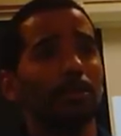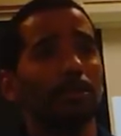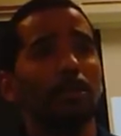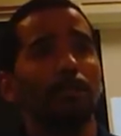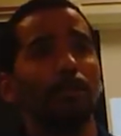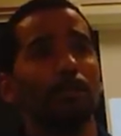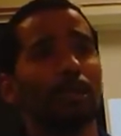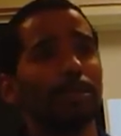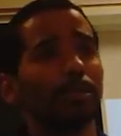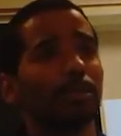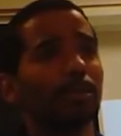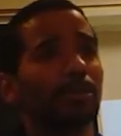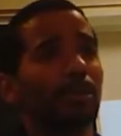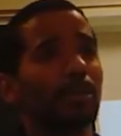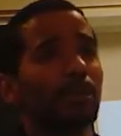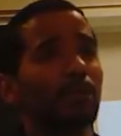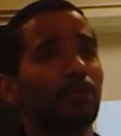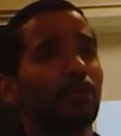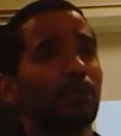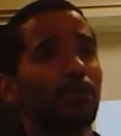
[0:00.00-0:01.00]
the president
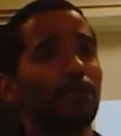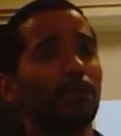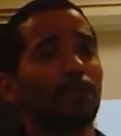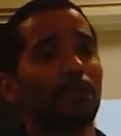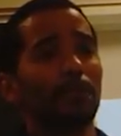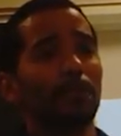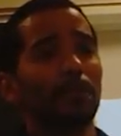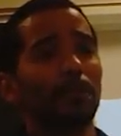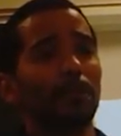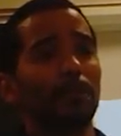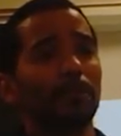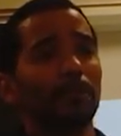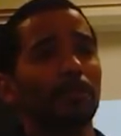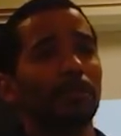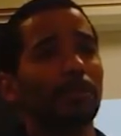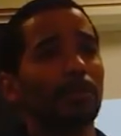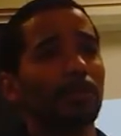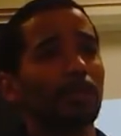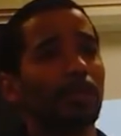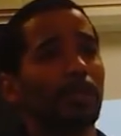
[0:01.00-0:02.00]
of North Korea,
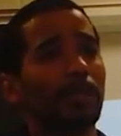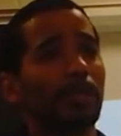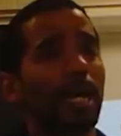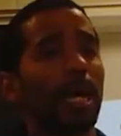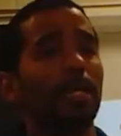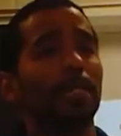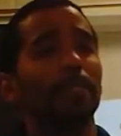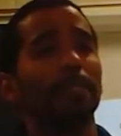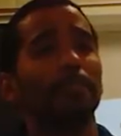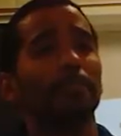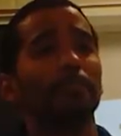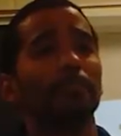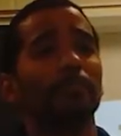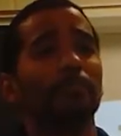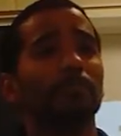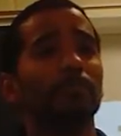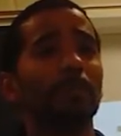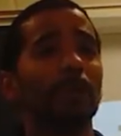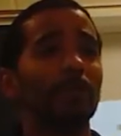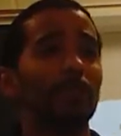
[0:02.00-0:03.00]
he had his
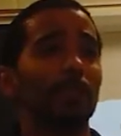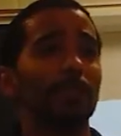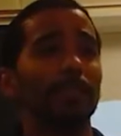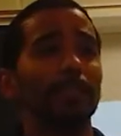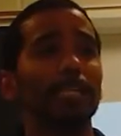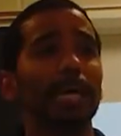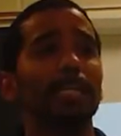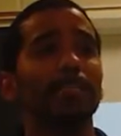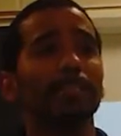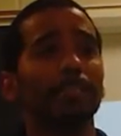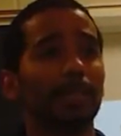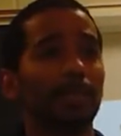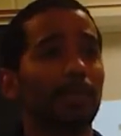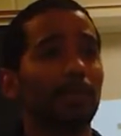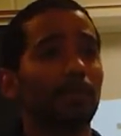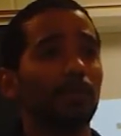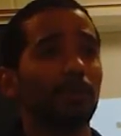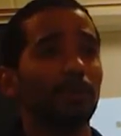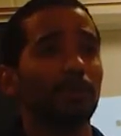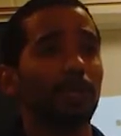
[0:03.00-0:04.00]
brother
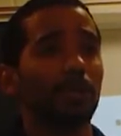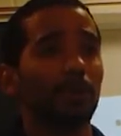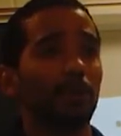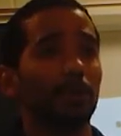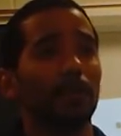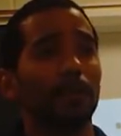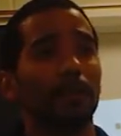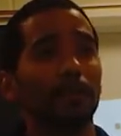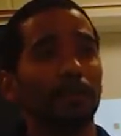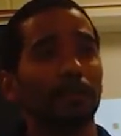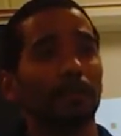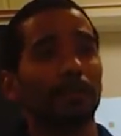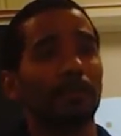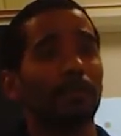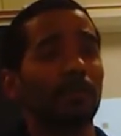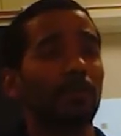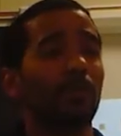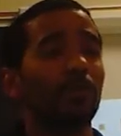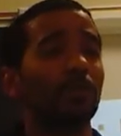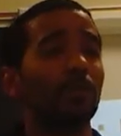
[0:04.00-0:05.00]
assassinated with that nerve agent.
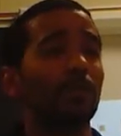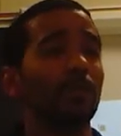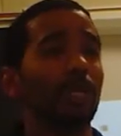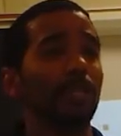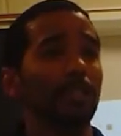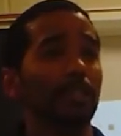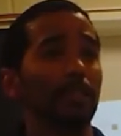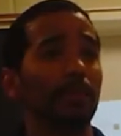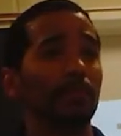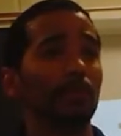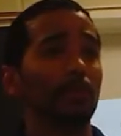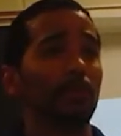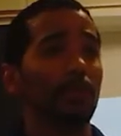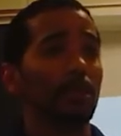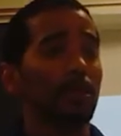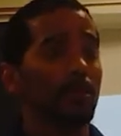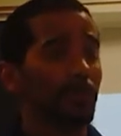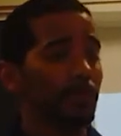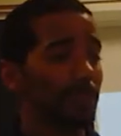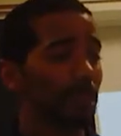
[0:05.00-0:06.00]
And the only thing they did
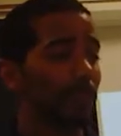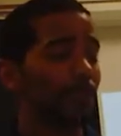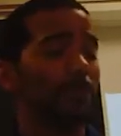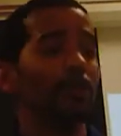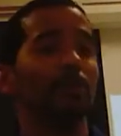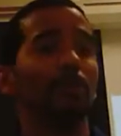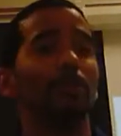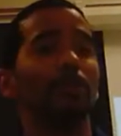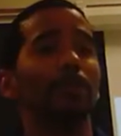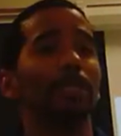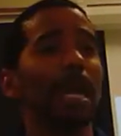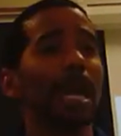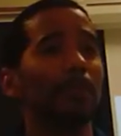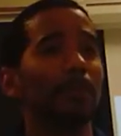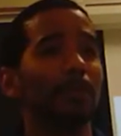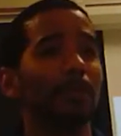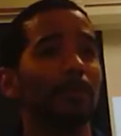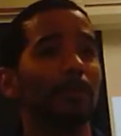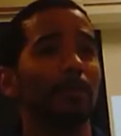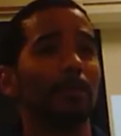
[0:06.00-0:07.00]
was they put it on a
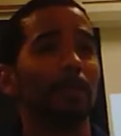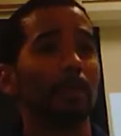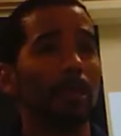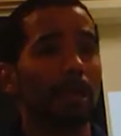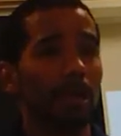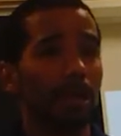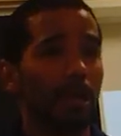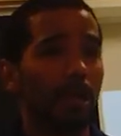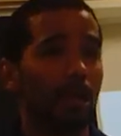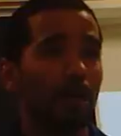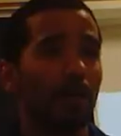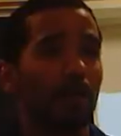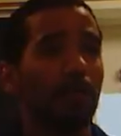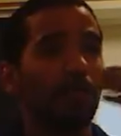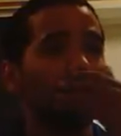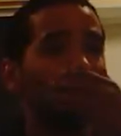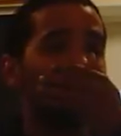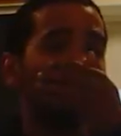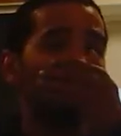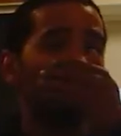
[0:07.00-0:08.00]
napkin,
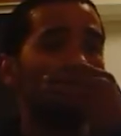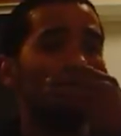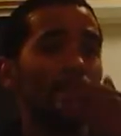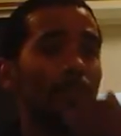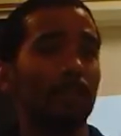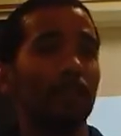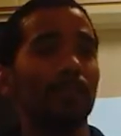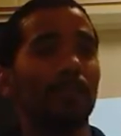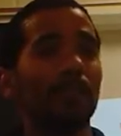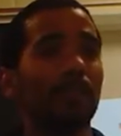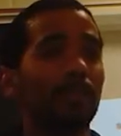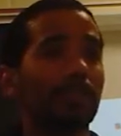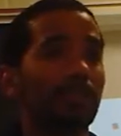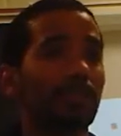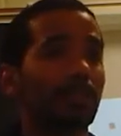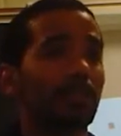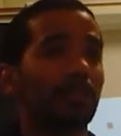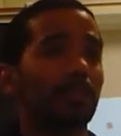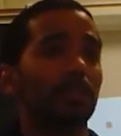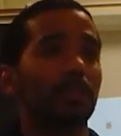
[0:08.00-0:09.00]
put it over his
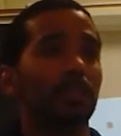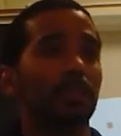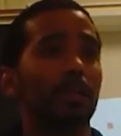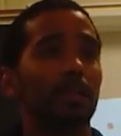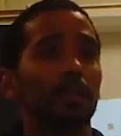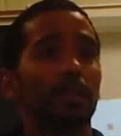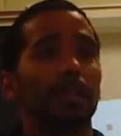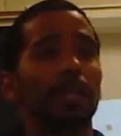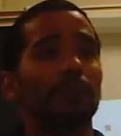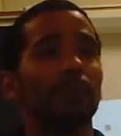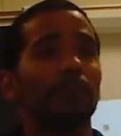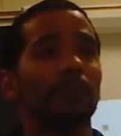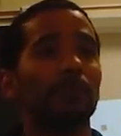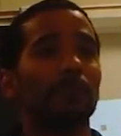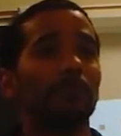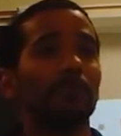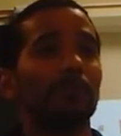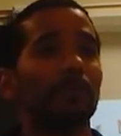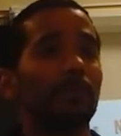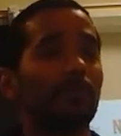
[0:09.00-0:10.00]
face, left him,
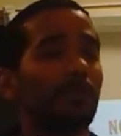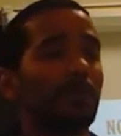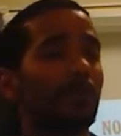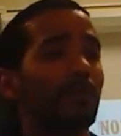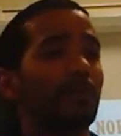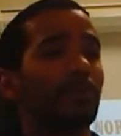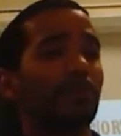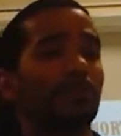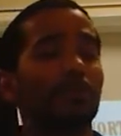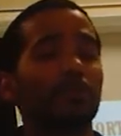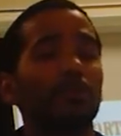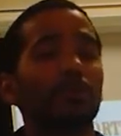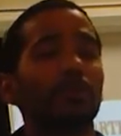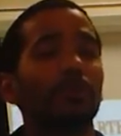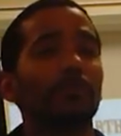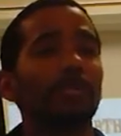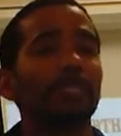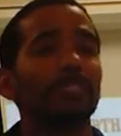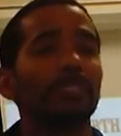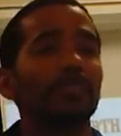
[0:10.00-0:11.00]
and within
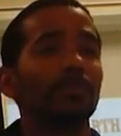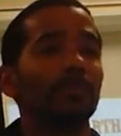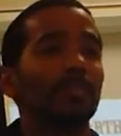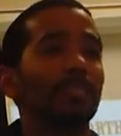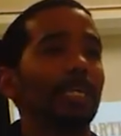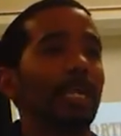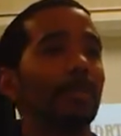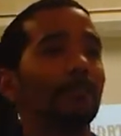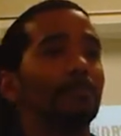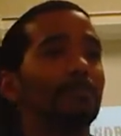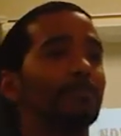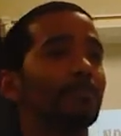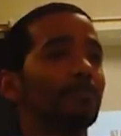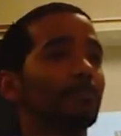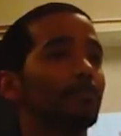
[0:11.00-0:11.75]
30 minutes he was dead.